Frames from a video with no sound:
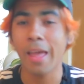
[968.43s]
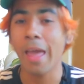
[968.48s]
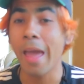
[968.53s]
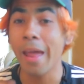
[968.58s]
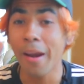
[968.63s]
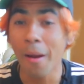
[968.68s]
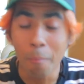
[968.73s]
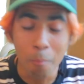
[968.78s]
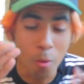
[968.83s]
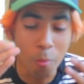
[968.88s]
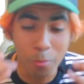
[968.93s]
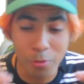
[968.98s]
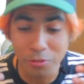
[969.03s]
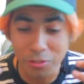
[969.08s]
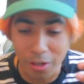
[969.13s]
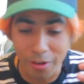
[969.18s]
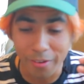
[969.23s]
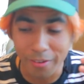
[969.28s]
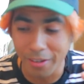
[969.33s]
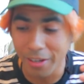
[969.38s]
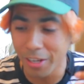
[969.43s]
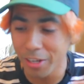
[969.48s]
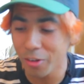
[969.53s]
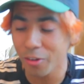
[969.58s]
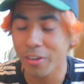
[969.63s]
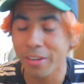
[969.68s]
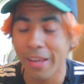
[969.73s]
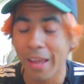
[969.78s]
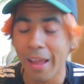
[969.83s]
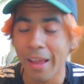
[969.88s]
And I'm almost on
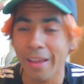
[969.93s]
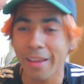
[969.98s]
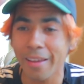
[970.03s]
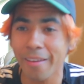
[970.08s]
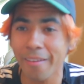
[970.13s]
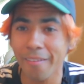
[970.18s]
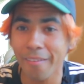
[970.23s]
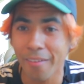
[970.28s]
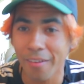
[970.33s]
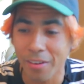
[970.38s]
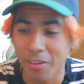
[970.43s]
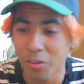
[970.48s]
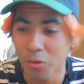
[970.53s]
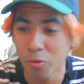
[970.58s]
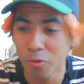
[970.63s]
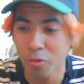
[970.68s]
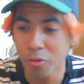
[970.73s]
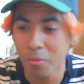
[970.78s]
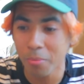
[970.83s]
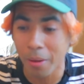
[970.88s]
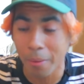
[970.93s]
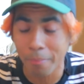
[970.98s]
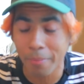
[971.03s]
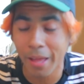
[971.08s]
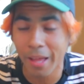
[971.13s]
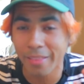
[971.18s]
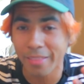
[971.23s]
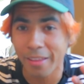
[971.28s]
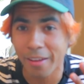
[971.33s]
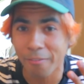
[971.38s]
100k here on YouTube. I'm
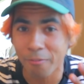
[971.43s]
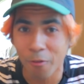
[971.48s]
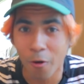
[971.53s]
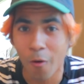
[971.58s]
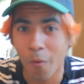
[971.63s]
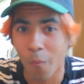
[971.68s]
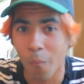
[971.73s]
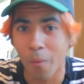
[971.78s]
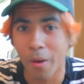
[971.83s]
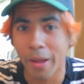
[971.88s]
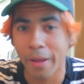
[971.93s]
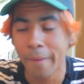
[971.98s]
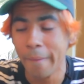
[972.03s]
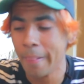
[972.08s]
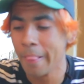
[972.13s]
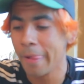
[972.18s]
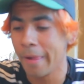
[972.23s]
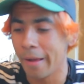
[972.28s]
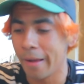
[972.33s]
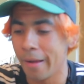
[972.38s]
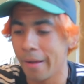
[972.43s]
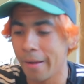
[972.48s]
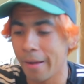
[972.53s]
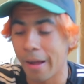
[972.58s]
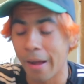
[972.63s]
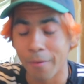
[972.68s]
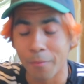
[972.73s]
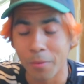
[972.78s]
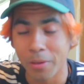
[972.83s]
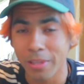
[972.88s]
not that far away.
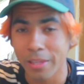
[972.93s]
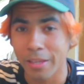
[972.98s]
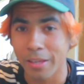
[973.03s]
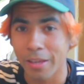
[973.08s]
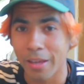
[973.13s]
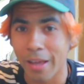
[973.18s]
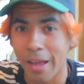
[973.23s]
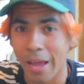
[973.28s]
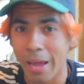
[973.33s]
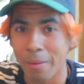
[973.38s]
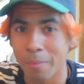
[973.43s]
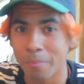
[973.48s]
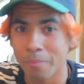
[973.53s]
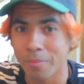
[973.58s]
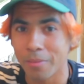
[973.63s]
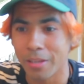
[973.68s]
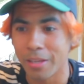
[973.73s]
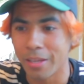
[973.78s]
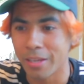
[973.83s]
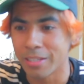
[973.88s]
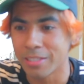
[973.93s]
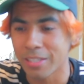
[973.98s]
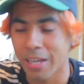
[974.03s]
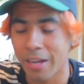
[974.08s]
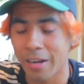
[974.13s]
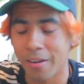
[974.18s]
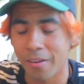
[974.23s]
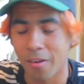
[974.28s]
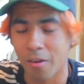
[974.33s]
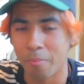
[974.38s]
I really am
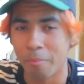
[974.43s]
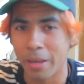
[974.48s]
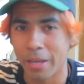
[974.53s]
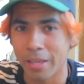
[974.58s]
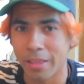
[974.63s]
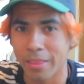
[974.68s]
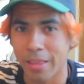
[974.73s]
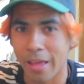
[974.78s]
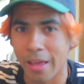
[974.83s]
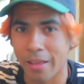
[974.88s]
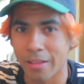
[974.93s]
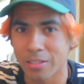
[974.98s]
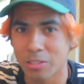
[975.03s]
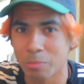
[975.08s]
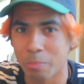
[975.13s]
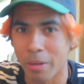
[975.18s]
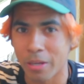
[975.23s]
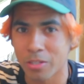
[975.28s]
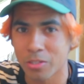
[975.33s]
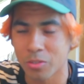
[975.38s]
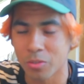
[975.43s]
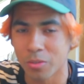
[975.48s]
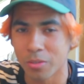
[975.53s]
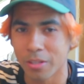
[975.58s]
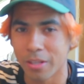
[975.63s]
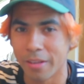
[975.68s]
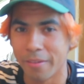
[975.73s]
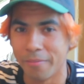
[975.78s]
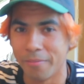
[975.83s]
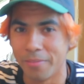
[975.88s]
excited on making that
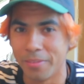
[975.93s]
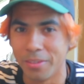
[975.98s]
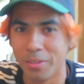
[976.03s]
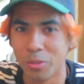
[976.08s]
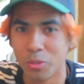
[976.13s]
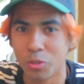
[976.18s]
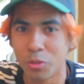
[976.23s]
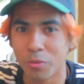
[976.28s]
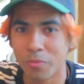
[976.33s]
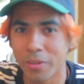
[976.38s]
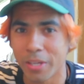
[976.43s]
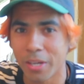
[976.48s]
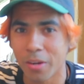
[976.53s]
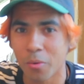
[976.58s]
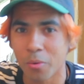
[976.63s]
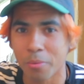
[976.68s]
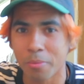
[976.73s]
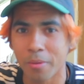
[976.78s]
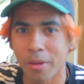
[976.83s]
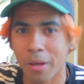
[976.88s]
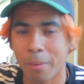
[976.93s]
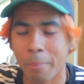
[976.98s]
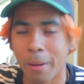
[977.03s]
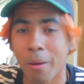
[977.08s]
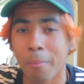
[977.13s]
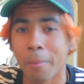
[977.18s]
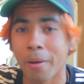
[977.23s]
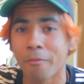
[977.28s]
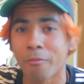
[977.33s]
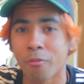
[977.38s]
special YouTube video
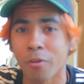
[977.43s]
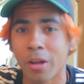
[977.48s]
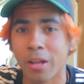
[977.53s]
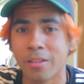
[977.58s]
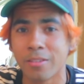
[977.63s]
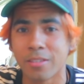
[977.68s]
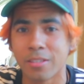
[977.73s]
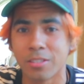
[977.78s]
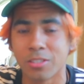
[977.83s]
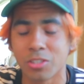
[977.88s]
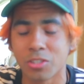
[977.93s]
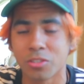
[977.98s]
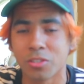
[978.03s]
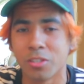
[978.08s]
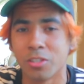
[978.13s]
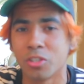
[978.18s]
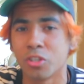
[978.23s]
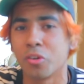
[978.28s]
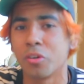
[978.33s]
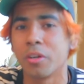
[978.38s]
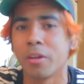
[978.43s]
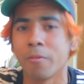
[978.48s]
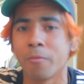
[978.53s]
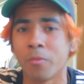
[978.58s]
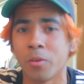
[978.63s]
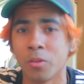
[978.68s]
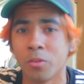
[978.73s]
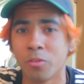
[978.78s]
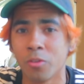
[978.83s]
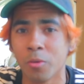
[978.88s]
about my friends and just the journey of
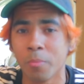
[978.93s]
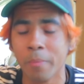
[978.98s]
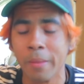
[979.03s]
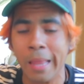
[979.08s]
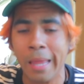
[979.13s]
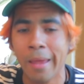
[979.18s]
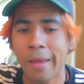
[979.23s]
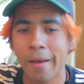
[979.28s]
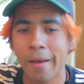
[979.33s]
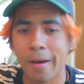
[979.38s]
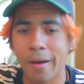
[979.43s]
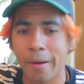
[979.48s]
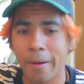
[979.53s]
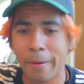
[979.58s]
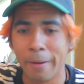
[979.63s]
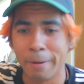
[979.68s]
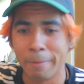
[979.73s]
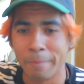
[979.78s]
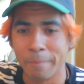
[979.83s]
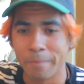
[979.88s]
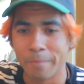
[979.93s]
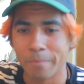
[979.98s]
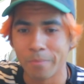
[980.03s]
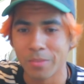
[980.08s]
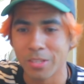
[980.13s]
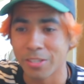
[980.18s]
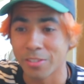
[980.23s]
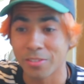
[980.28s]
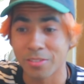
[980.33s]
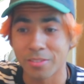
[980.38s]
YouTube.
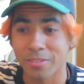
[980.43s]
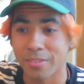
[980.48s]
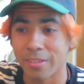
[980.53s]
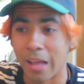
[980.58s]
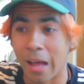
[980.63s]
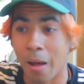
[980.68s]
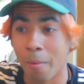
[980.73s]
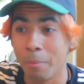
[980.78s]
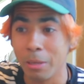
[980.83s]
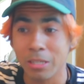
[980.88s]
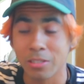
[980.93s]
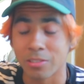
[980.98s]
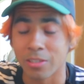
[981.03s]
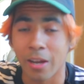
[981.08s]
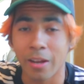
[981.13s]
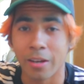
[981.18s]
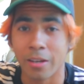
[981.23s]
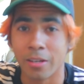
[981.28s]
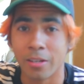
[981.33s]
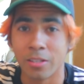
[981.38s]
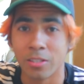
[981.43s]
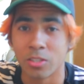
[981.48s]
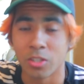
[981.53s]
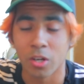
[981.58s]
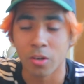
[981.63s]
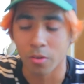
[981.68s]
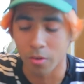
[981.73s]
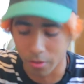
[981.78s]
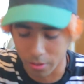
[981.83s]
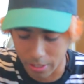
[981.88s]
I'm excited in
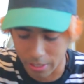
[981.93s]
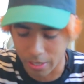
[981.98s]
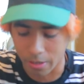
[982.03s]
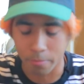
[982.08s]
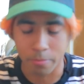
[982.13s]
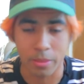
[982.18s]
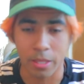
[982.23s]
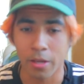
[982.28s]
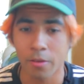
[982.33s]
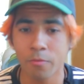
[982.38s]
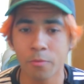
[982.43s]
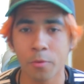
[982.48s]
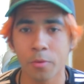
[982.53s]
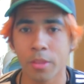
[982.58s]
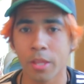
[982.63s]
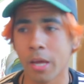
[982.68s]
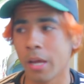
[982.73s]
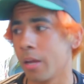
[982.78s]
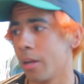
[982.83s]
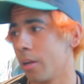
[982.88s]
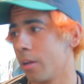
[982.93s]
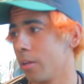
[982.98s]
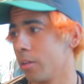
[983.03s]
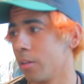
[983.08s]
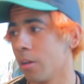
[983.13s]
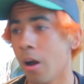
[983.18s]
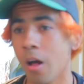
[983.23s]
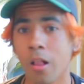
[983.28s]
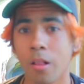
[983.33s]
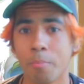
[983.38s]
general, and I'm thankful that
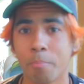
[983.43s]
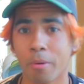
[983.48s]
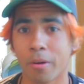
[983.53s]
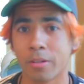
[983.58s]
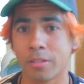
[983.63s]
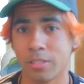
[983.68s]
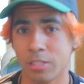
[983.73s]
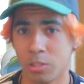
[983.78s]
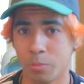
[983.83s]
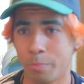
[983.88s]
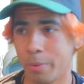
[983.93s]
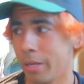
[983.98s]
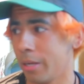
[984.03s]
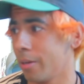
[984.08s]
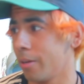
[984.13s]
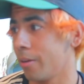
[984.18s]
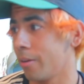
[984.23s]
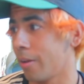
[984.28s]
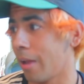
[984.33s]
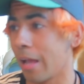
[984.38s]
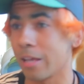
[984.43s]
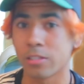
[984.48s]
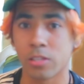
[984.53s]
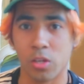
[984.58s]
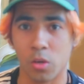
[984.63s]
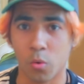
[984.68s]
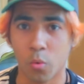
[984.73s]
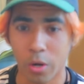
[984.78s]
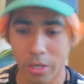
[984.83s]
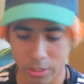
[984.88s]
y'all participated in
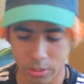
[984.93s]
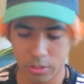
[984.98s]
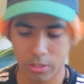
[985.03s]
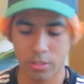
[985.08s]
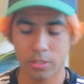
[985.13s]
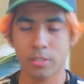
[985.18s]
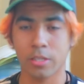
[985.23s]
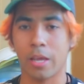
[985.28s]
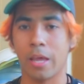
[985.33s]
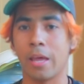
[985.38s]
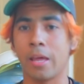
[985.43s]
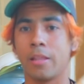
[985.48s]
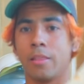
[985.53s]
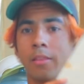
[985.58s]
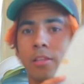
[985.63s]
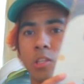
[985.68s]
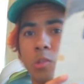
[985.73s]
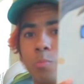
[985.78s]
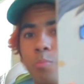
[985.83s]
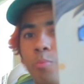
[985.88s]
asking questions, and this